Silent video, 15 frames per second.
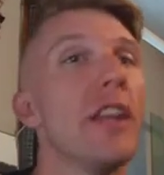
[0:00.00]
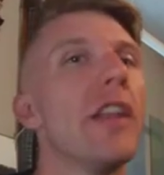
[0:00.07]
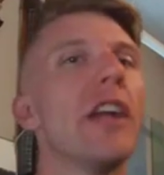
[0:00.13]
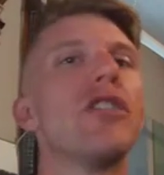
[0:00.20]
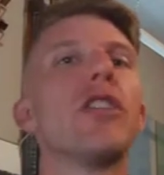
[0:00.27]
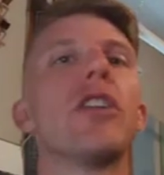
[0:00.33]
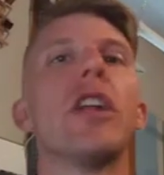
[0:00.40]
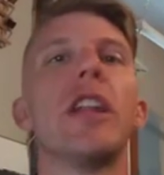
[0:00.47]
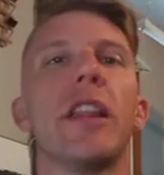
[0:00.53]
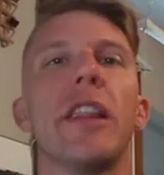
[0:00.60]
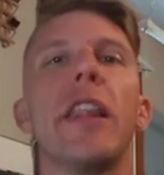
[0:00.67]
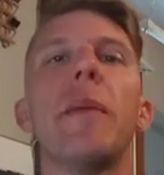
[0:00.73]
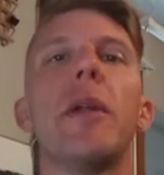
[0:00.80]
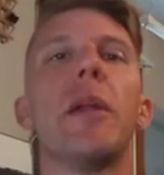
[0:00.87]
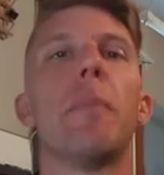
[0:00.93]
that just
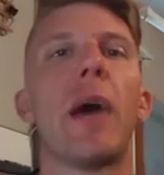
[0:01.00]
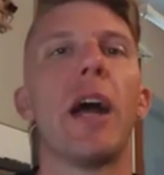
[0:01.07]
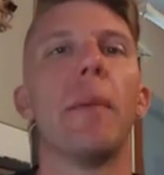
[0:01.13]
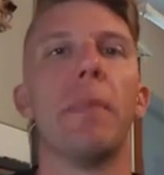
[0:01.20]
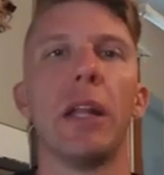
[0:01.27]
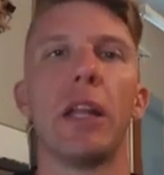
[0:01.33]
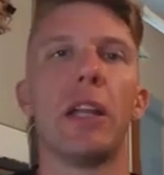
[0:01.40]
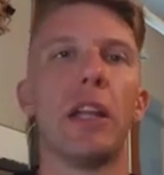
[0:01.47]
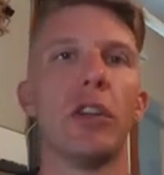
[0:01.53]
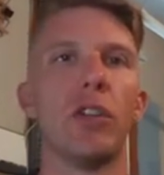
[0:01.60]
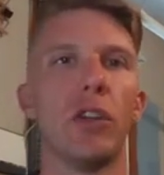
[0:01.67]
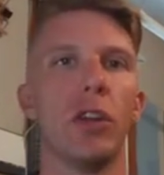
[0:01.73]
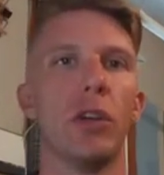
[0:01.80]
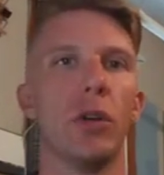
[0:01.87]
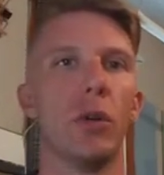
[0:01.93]
limited my ability
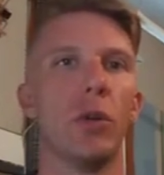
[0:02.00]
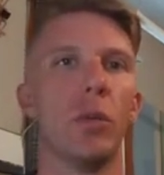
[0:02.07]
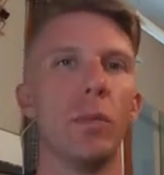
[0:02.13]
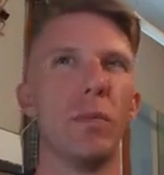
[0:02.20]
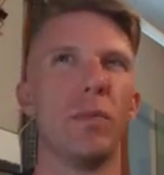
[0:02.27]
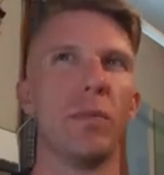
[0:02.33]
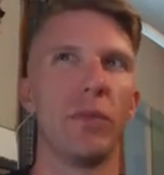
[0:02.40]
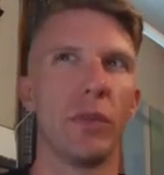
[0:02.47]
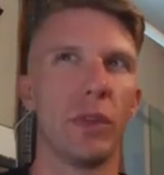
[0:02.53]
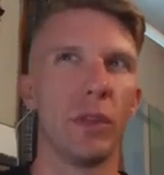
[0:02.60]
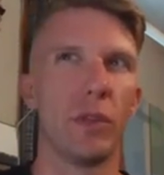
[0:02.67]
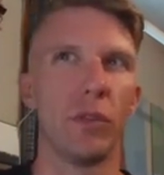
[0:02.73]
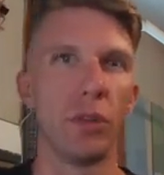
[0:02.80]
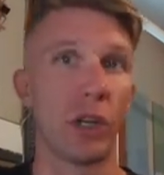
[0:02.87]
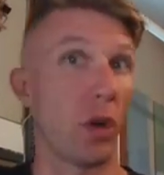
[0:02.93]
to
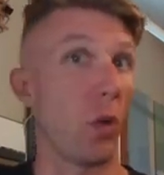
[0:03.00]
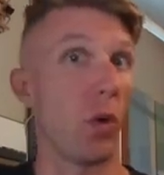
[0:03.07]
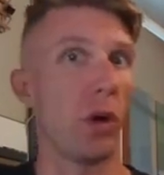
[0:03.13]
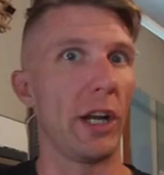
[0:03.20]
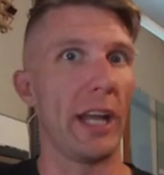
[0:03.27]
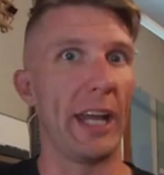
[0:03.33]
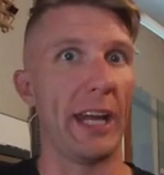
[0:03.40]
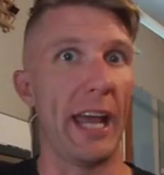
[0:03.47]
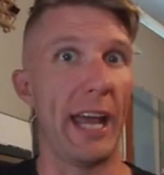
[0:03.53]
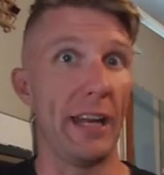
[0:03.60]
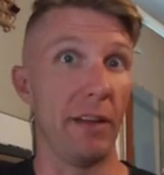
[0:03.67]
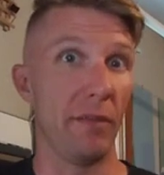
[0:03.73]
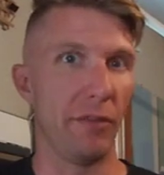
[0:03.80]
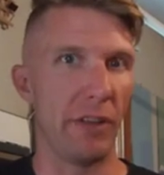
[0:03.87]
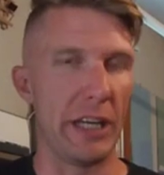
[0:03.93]
record and
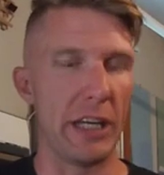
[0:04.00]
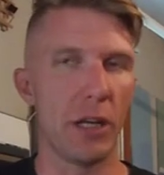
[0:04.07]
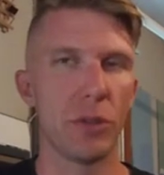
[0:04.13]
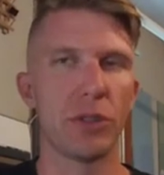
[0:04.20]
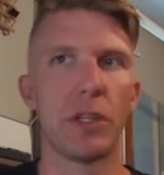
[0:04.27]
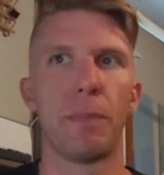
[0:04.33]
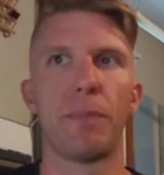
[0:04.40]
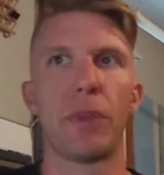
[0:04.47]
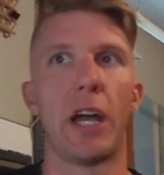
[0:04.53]
edit videos.